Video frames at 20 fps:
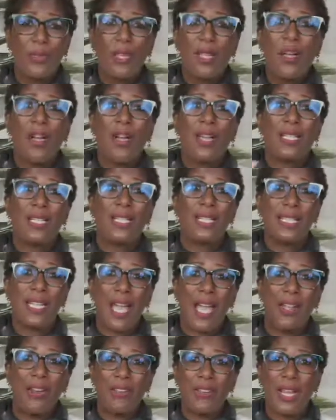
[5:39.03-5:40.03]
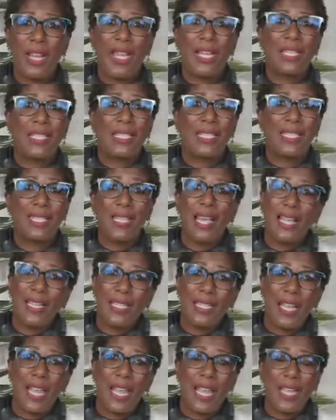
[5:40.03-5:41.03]
On Saturday and
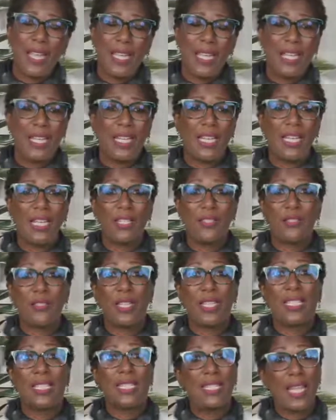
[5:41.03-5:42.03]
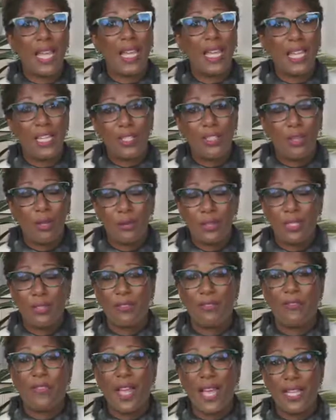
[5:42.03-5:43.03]
Sunday, it is the second dose
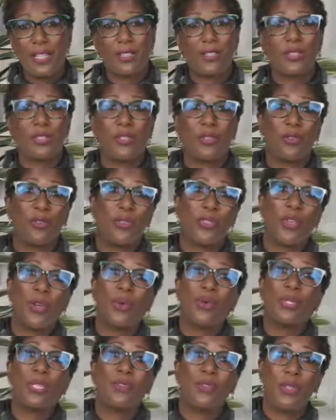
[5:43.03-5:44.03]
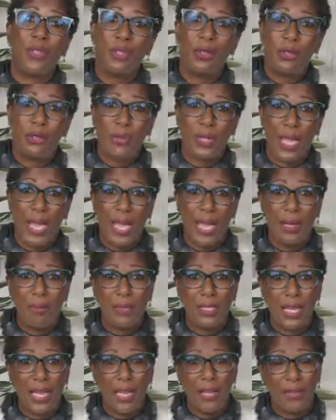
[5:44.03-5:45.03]
of Pfizer. So those of you who
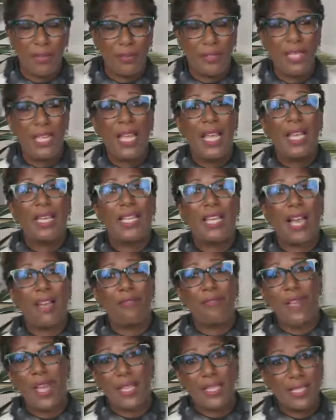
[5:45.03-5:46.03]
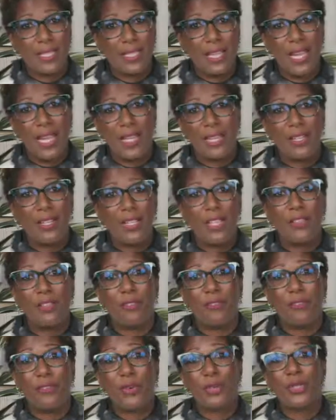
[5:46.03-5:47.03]
came down, got vaccinated in the
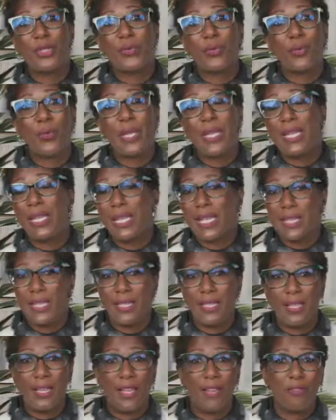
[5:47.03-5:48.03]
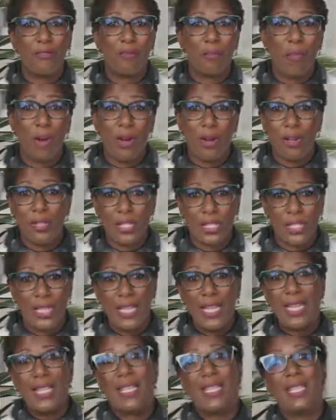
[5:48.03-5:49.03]
first weekend of March,
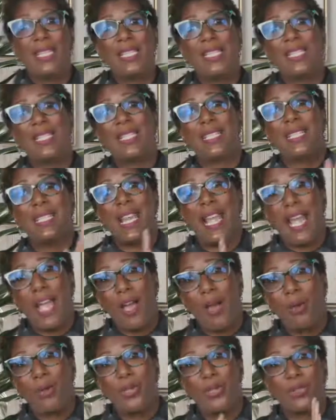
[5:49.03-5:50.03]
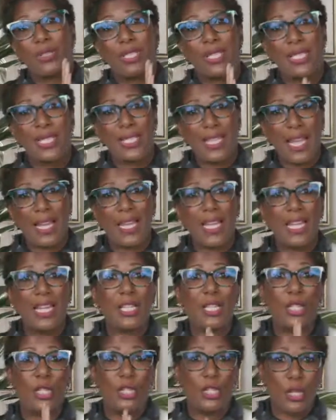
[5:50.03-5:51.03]
this is now your
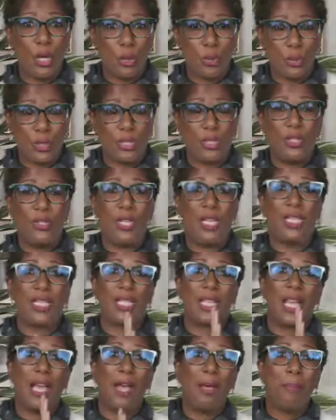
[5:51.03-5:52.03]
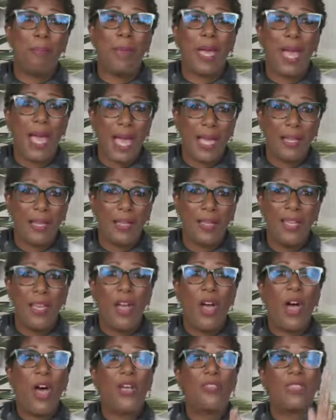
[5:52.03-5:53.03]
second dose. You need to come back
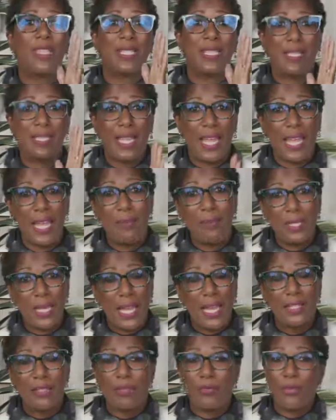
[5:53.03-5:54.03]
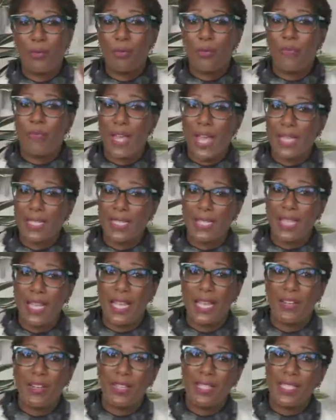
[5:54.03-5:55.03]
on the same day. So if you were
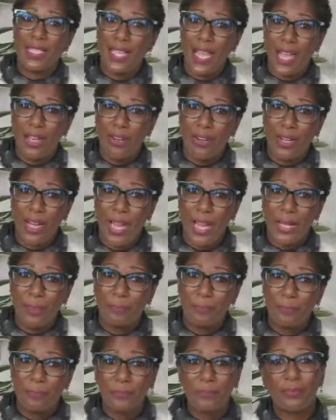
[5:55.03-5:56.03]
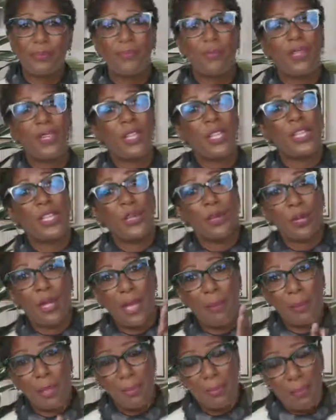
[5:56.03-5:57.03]
vaccinated on Saturday, you're
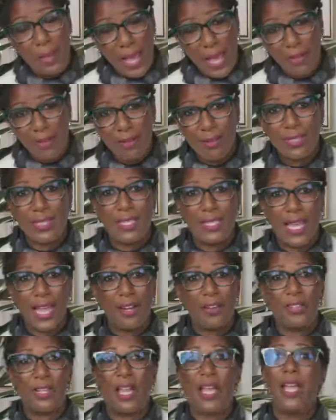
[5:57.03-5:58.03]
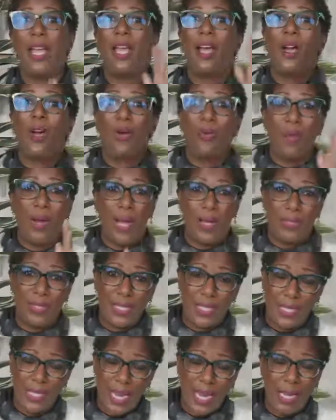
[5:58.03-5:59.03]
coming back on Saturday around the
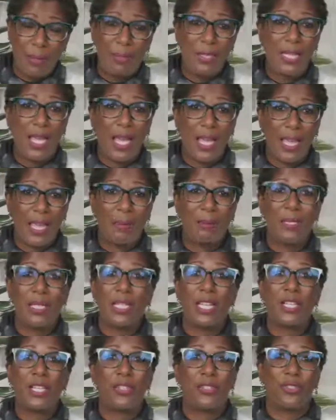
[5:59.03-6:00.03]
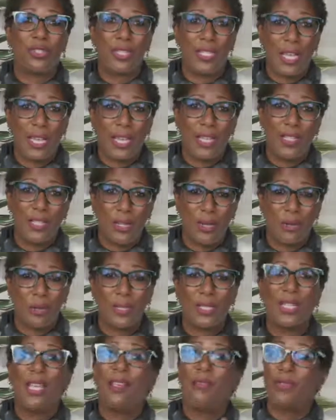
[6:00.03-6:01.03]
same time to get your second
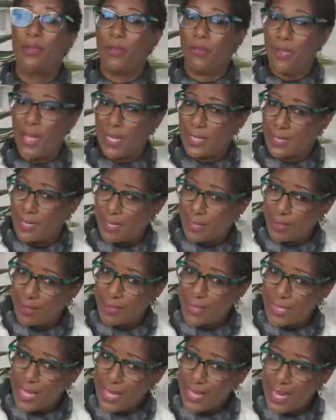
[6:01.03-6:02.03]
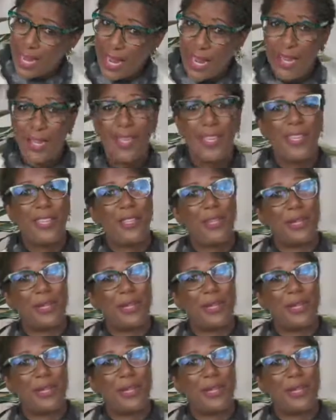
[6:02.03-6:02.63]
dose. If you're vaccinated on Sunday, you're